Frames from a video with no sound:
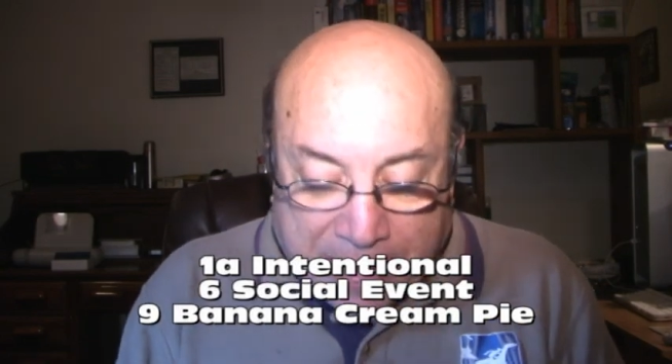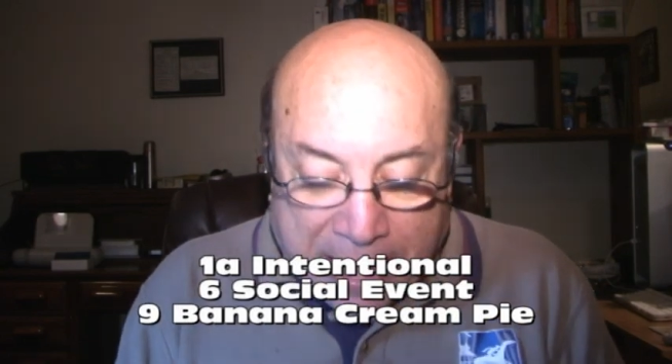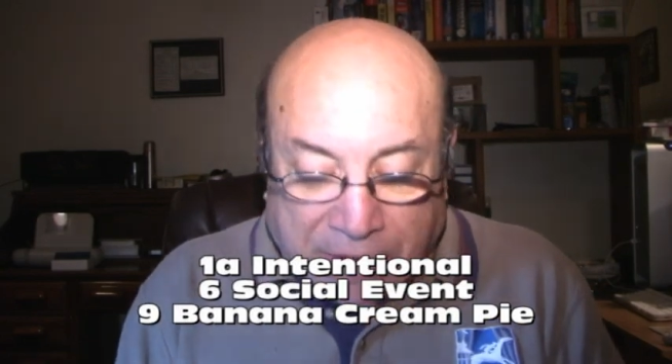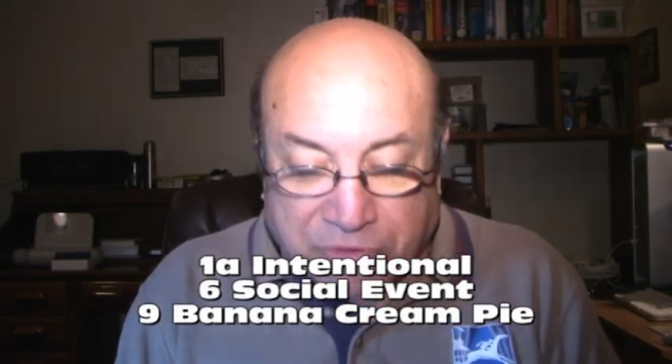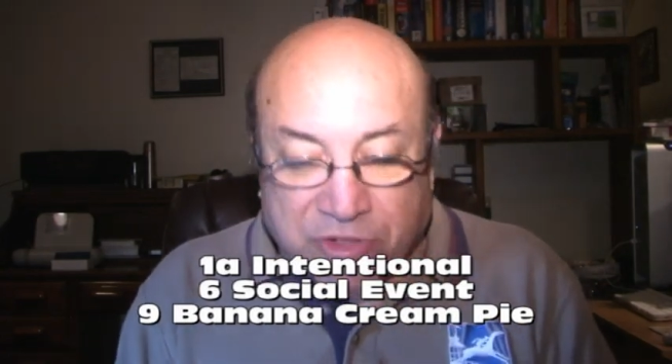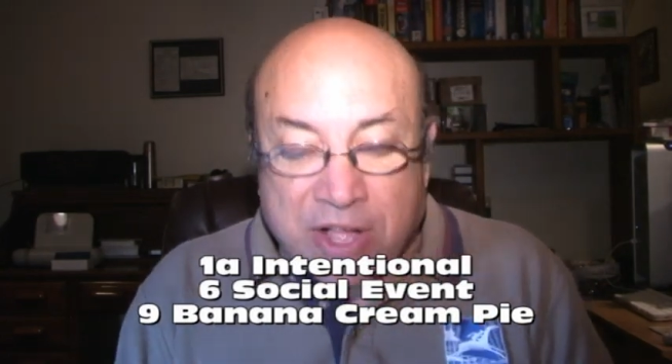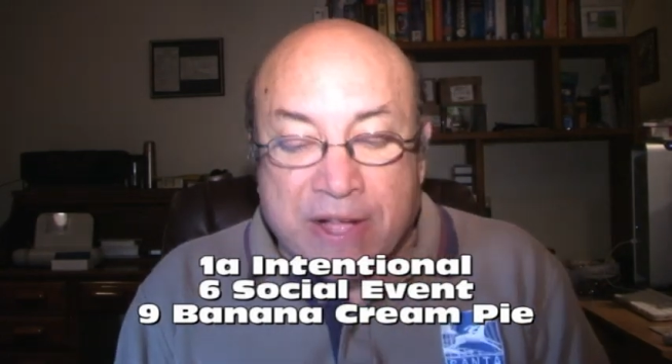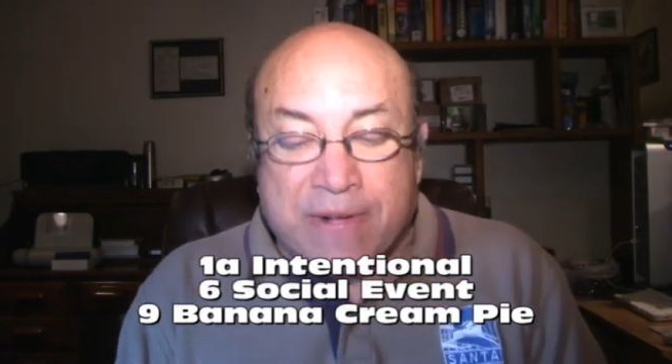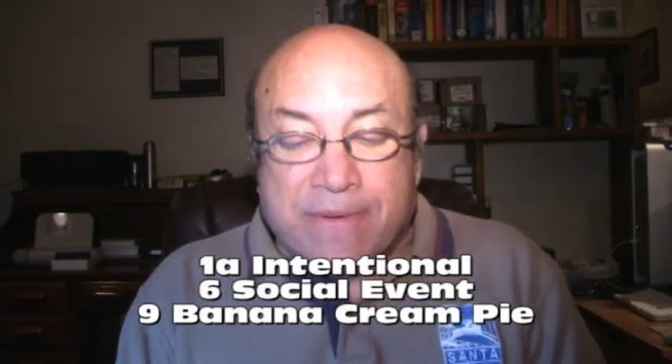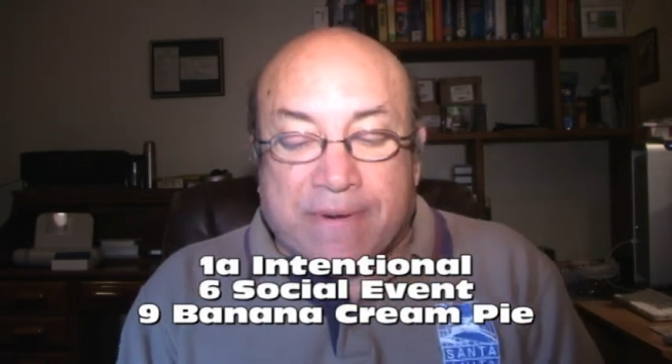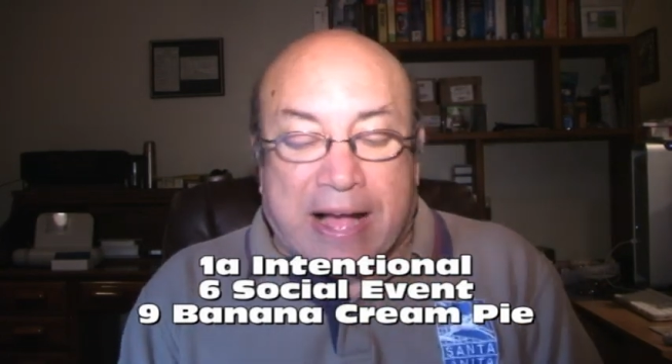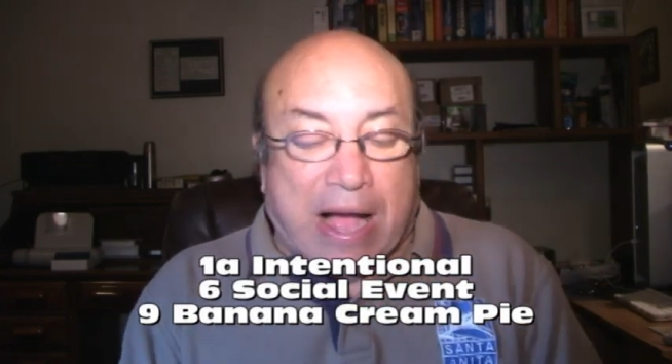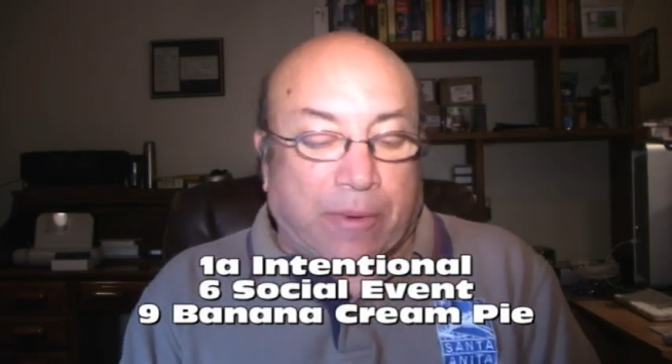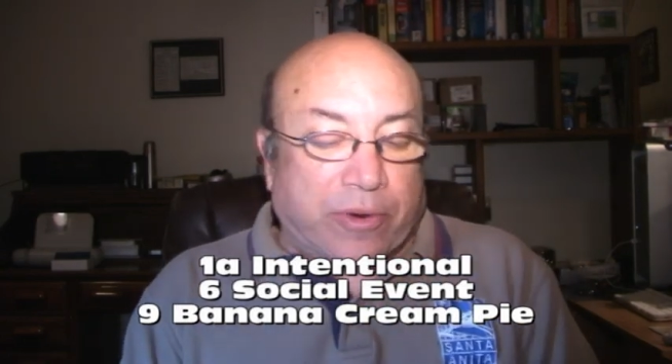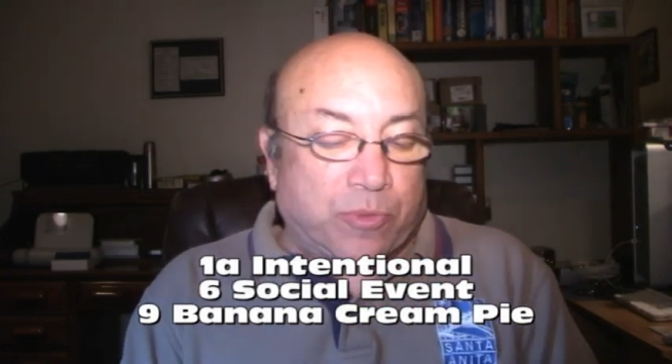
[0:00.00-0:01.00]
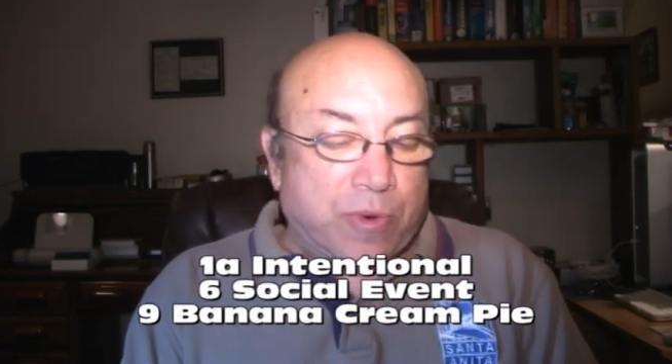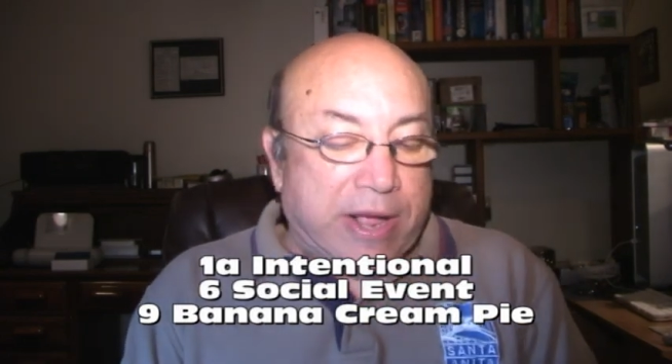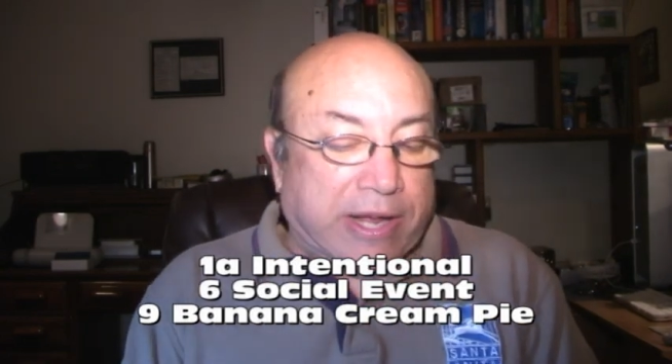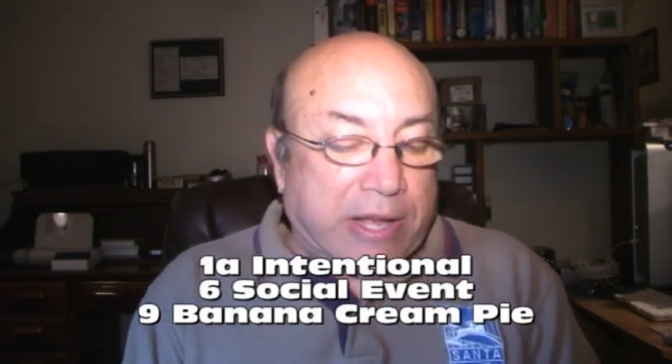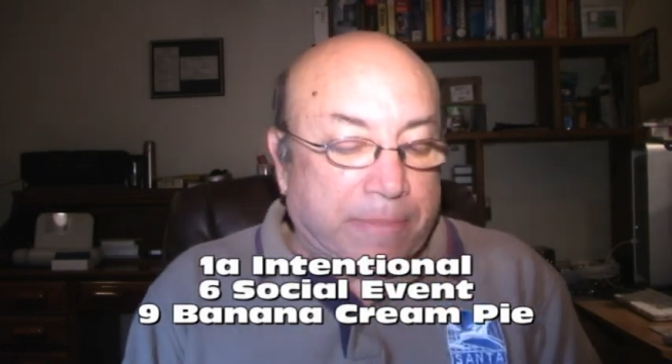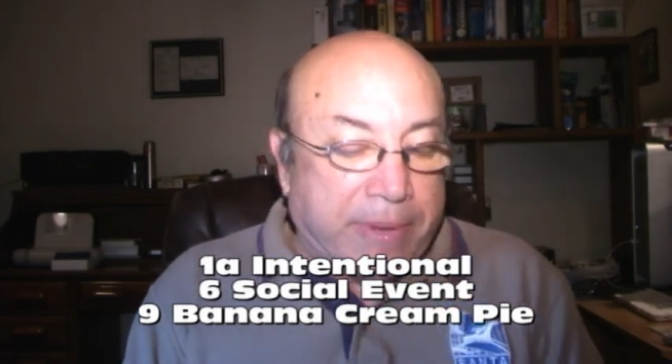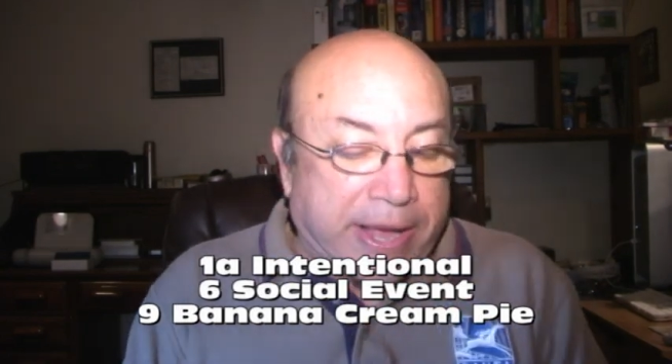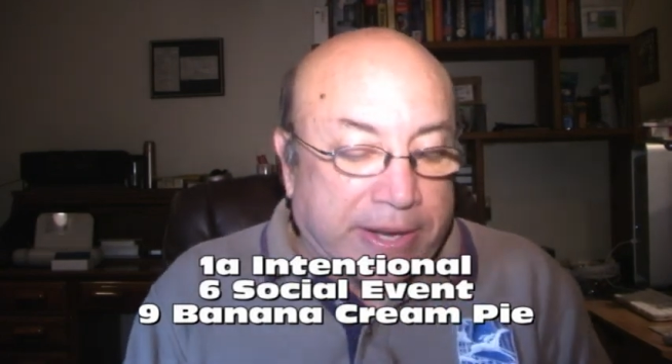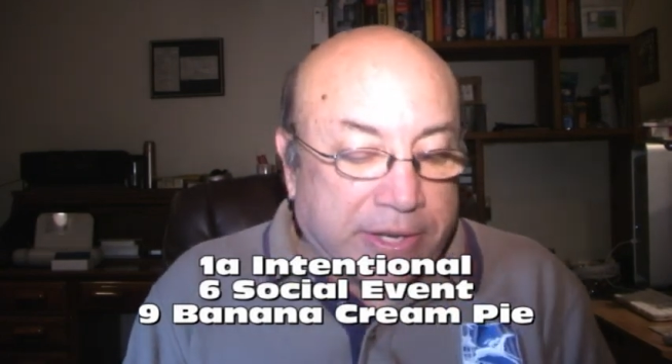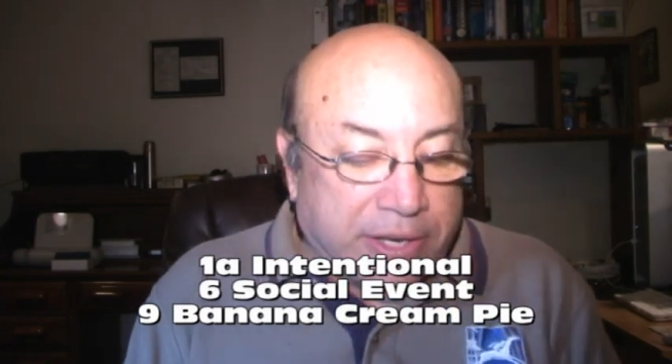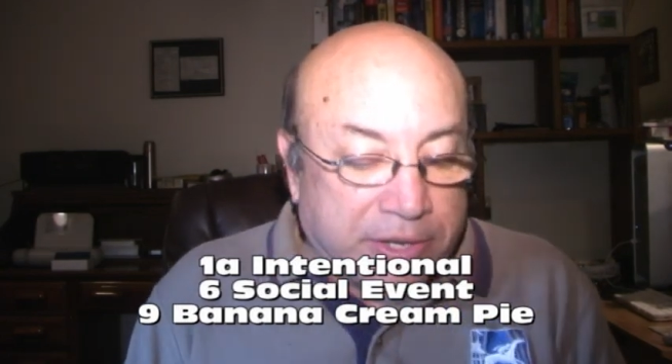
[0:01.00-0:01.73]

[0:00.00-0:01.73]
box I would recommend.